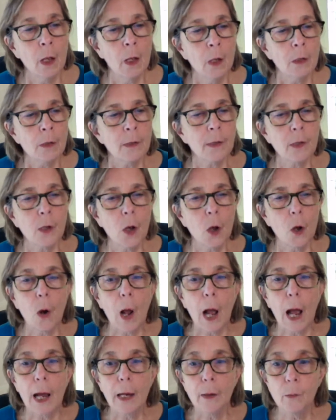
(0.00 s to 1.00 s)

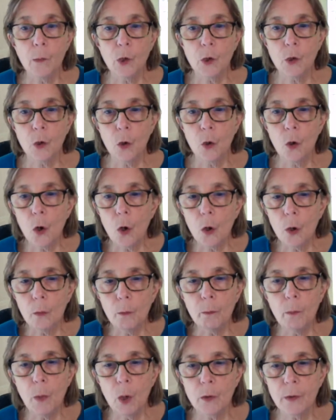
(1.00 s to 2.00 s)
So, I'm sure
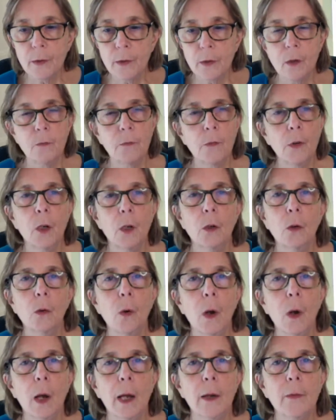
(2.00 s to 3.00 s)
most of
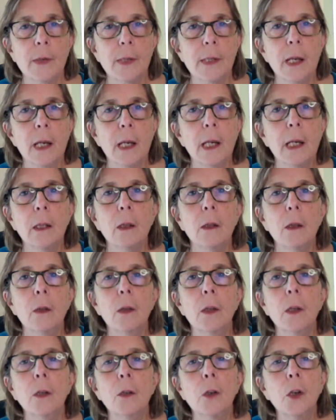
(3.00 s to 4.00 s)
you have seen
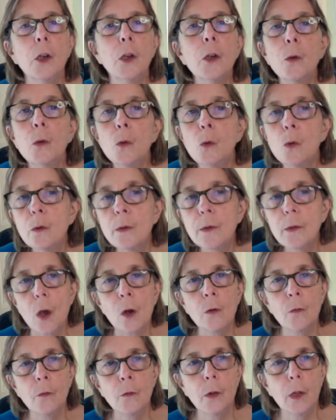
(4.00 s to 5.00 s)
the news
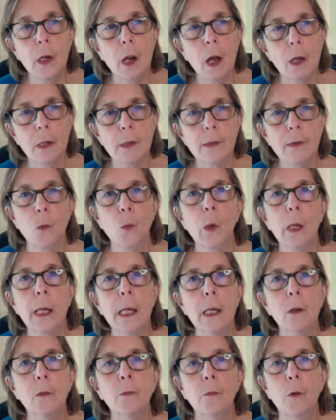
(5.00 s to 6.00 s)
over the last
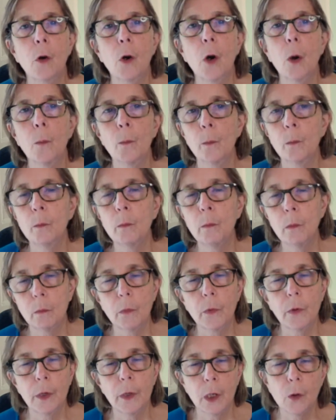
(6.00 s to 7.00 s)
week from
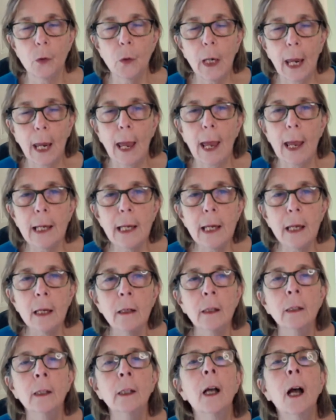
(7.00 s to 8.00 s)
the UK,
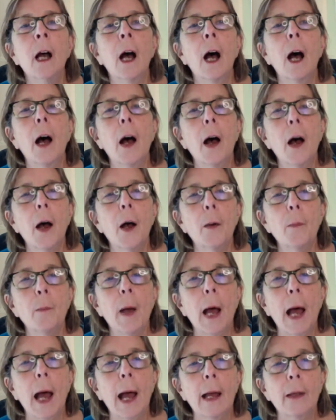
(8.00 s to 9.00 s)

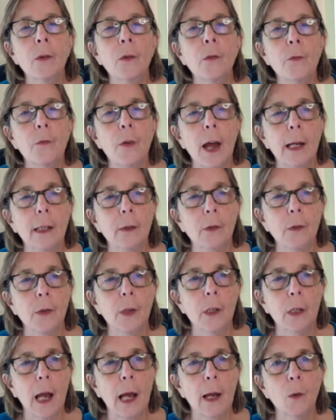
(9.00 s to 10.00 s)
and the fact
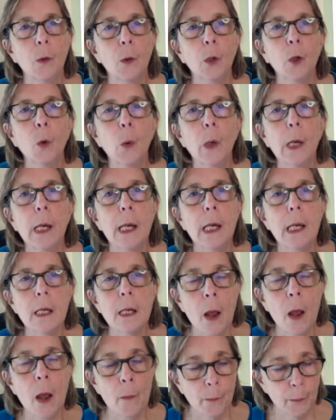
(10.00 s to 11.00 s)
that our
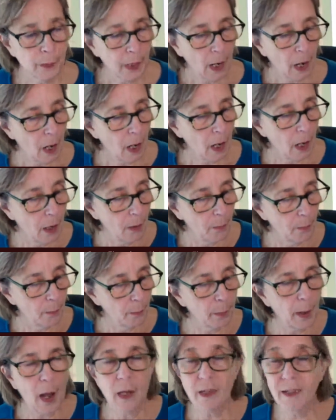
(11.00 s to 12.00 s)
Queen,
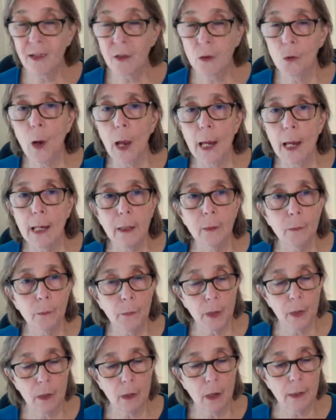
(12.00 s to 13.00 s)
passed away
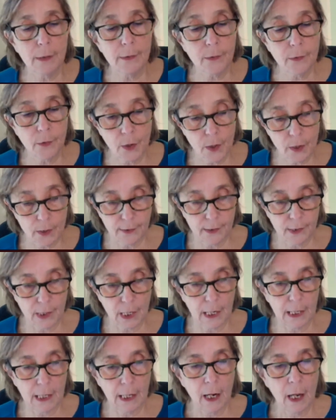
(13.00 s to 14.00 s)
last
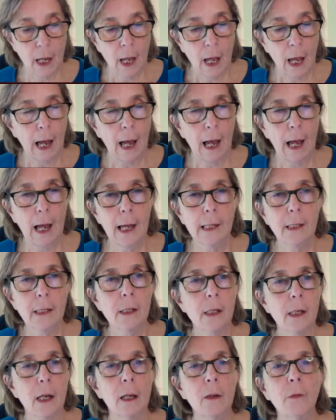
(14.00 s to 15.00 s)
Thursday.
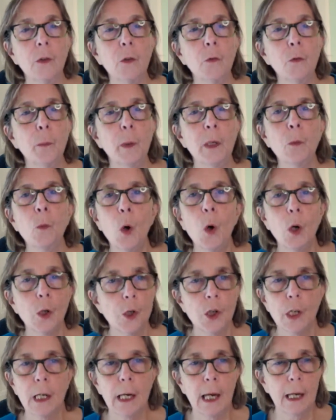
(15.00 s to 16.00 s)
And if you've been
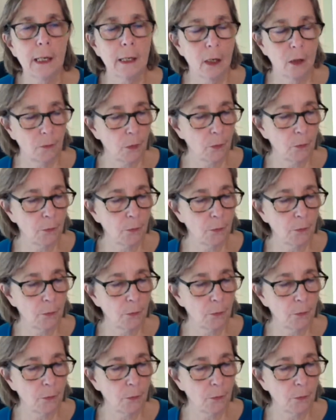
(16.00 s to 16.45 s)
watching any of the